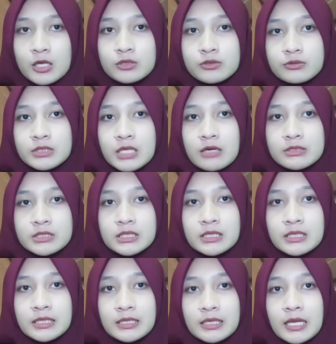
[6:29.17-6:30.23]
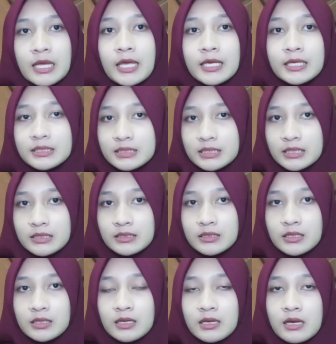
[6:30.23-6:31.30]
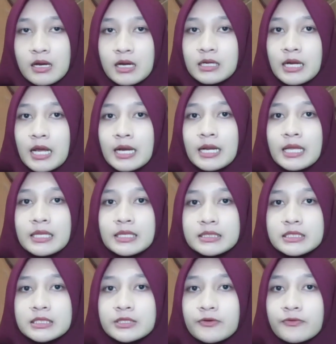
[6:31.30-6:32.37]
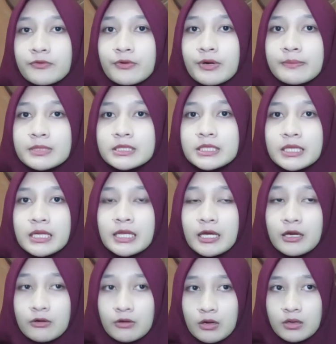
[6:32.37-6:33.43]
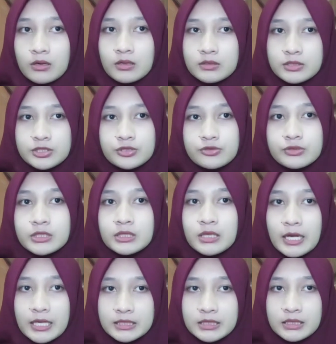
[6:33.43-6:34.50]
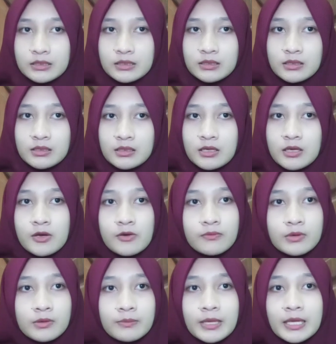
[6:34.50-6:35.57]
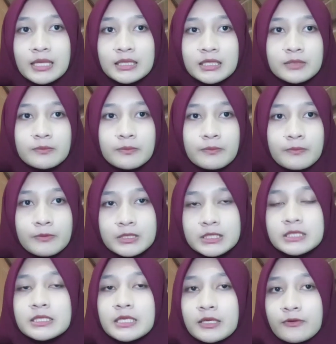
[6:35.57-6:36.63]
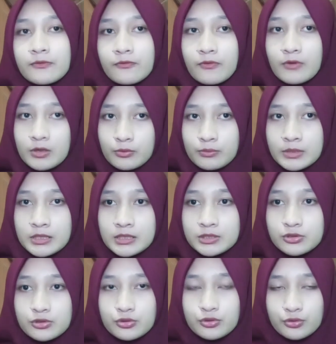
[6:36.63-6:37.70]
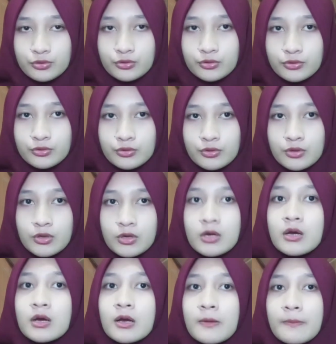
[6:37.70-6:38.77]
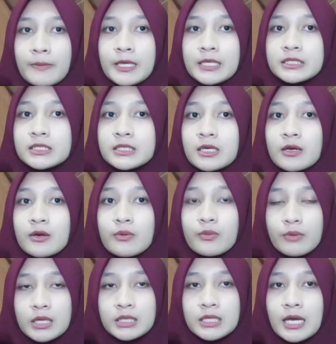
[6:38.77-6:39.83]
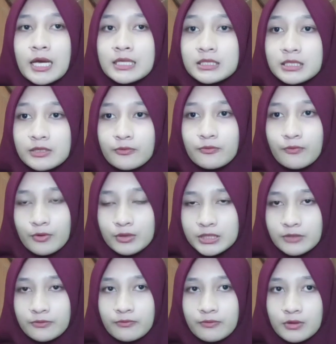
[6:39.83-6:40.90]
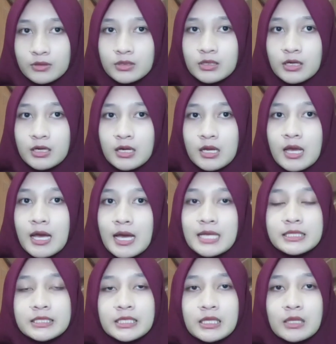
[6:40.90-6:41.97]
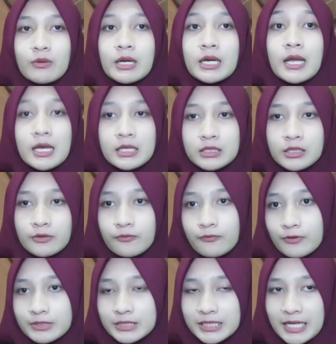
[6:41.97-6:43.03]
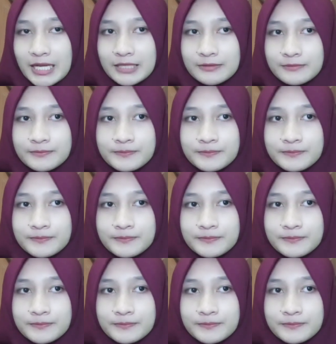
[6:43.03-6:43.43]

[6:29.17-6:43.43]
2018, an analysis of grammatical error on student writing from Elite Proceeding Volume 2, page 144 until 149.